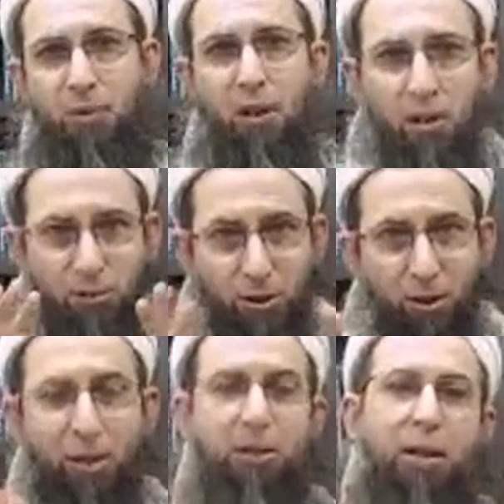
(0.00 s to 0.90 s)
is the
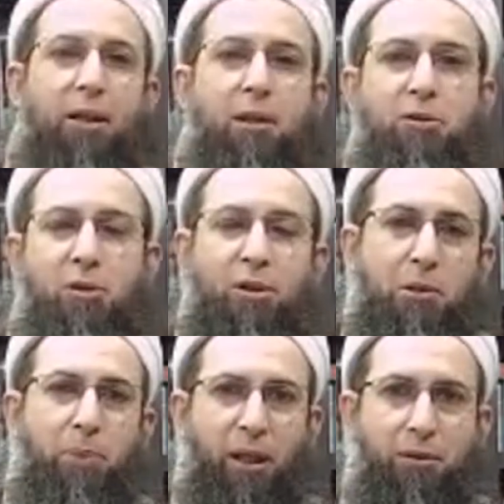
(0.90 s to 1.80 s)

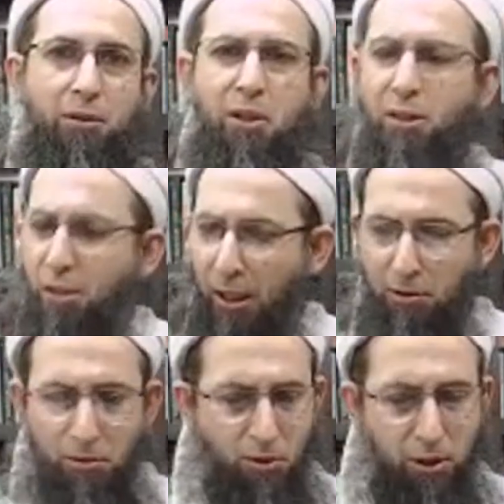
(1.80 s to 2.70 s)
right path, and that
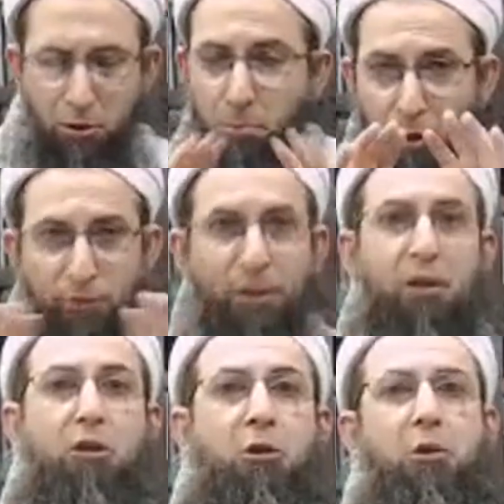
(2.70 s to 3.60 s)
is
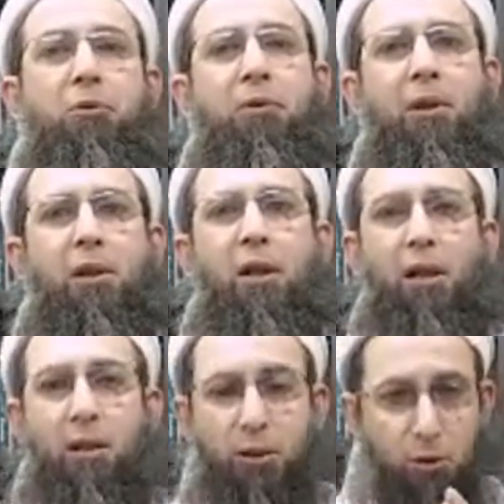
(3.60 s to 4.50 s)
perfectly true,
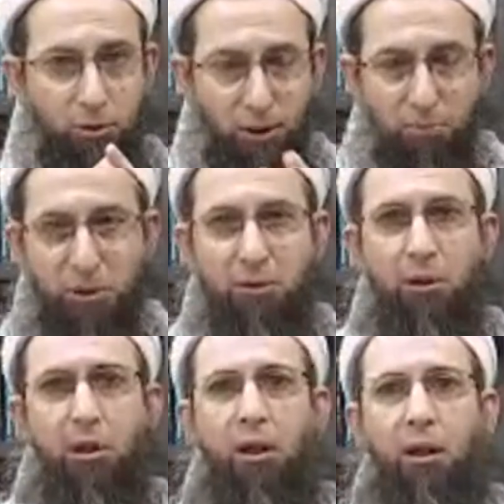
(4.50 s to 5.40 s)
and that should have been
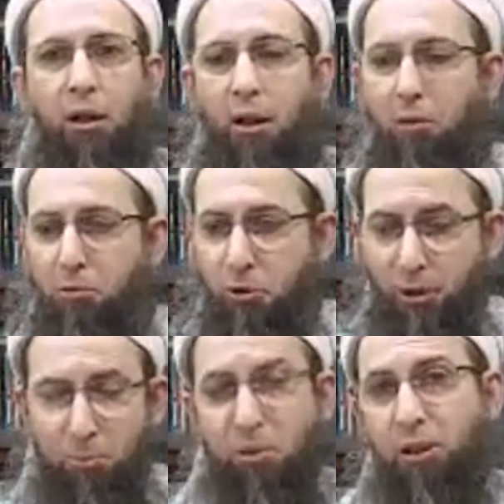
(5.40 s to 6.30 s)

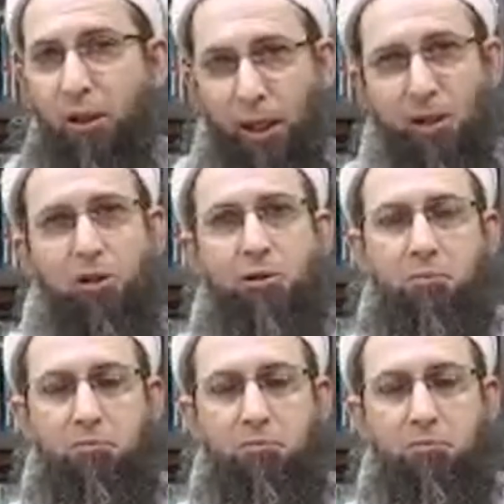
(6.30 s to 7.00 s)
the case,